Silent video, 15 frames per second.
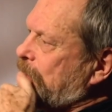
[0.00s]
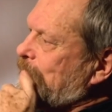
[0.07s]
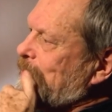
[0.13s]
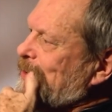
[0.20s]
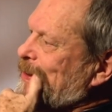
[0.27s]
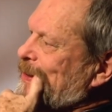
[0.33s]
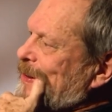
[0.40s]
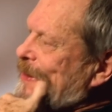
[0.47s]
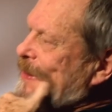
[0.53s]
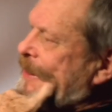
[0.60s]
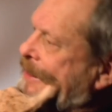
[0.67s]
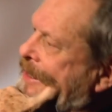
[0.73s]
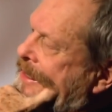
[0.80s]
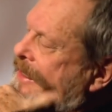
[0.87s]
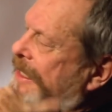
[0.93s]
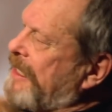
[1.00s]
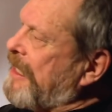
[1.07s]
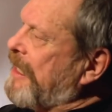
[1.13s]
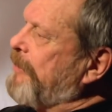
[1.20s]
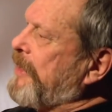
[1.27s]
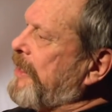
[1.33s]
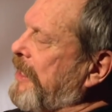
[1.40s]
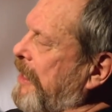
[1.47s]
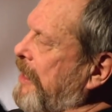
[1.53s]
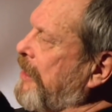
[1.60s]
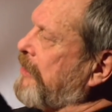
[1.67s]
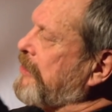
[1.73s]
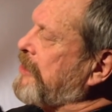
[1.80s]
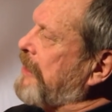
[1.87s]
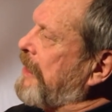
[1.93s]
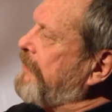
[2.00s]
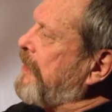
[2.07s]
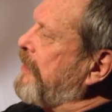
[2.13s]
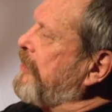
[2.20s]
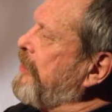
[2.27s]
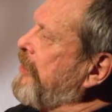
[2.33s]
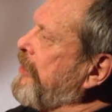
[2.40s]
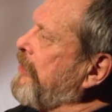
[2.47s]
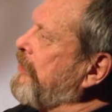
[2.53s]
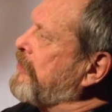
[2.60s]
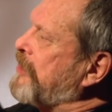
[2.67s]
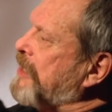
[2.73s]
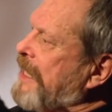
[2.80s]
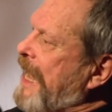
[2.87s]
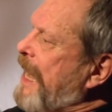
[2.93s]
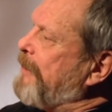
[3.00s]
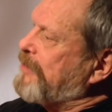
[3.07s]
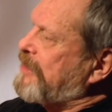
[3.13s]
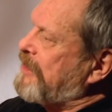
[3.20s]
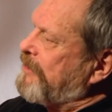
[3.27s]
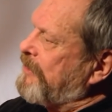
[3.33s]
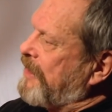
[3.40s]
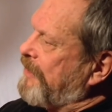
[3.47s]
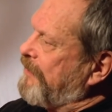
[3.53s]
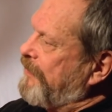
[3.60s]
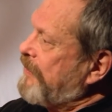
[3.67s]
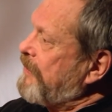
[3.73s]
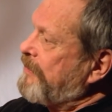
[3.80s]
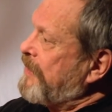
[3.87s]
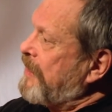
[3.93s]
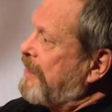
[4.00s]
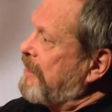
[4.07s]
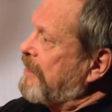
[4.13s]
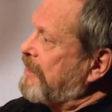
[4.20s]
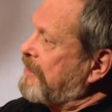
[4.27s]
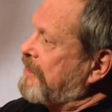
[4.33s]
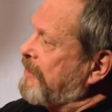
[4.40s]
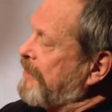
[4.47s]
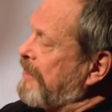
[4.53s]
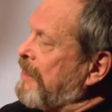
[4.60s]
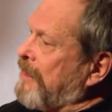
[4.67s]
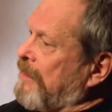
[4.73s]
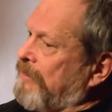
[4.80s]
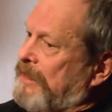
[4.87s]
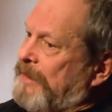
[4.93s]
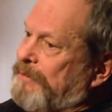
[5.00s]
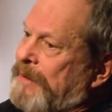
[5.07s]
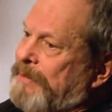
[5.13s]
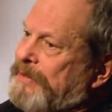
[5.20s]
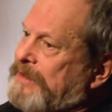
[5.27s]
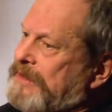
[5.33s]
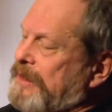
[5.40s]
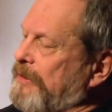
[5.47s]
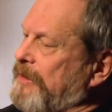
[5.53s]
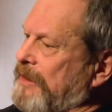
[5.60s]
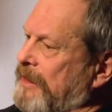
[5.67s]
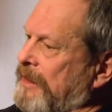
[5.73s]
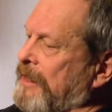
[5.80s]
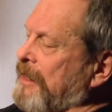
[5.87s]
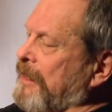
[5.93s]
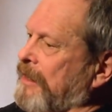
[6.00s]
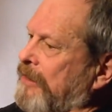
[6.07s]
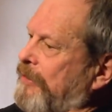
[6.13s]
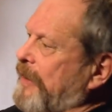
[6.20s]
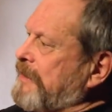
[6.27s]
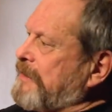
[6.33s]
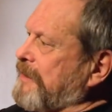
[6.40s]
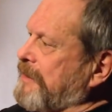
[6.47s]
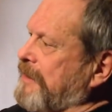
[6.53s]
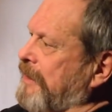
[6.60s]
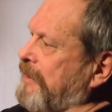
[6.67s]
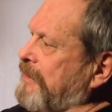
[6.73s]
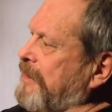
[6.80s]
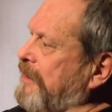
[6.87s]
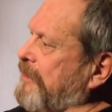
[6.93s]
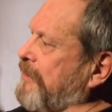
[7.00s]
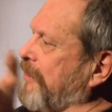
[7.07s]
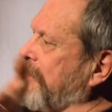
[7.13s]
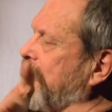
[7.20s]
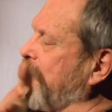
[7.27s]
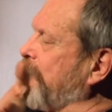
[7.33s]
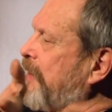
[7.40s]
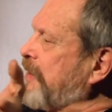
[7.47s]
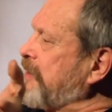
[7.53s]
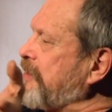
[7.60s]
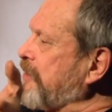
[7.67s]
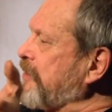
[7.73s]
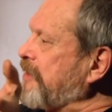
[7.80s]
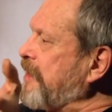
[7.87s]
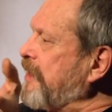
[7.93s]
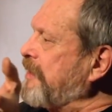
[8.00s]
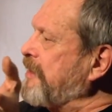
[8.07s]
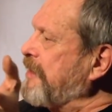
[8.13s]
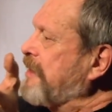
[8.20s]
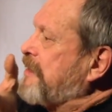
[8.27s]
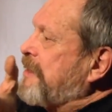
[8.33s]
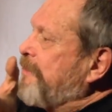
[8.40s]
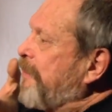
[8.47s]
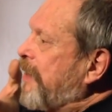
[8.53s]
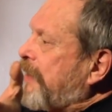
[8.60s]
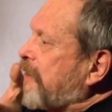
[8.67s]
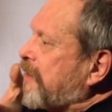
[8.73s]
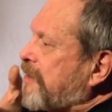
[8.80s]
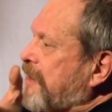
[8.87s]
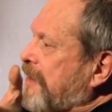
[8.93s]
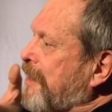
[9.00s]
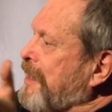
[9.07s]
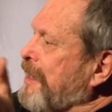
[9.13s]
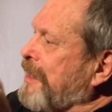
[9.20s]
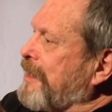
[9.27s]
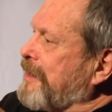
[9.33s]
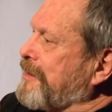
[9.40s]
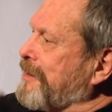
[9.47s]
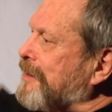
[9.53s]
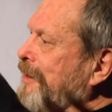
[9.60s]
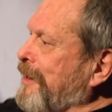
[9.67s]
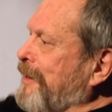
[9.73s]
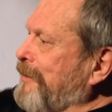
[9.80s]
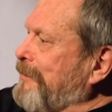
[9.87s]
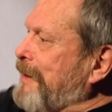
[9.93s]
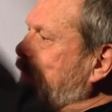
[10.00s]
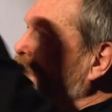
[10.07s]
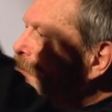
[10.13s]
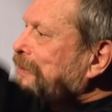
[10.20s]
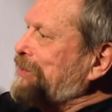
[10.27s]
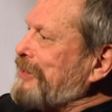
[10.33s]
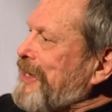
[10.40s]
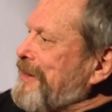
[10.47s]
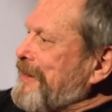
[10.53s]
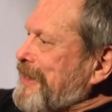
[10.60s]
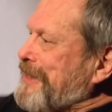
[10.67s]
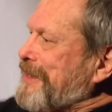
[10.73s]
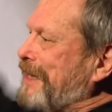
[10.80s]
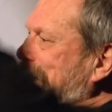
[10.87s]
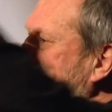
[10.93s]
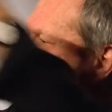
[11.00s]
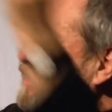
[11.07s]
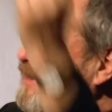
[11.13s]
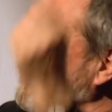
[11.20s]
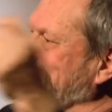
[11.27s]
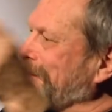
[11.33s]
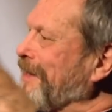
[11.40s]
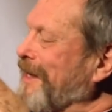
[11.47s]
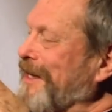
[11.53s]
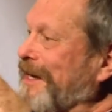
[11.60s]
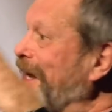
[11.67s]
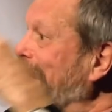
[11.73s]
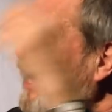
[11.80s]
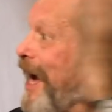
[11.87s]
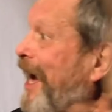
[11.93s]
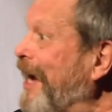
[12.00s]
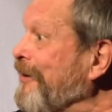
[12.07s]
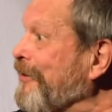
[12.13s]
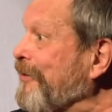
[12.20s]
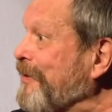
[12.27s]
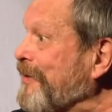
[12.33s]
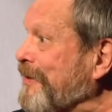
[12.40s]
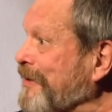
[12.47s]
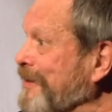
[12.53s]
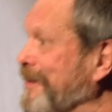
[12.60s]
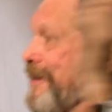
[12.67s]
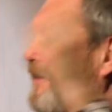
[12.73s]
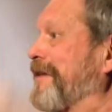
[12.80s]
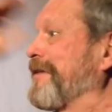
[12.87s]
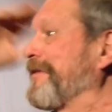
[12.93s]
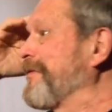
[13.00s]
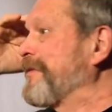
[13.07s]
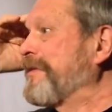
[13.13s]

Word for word: Well and they come and they go. So I've mm. had huge gaps in my film knowledge. I mean, when I bump into somebody like Quentin Tarantino or Marty Scorsese, it's embarrassing because they're referencing this, that, and the other thing. I know. They I don't know. What yes, yeah, well, I don't know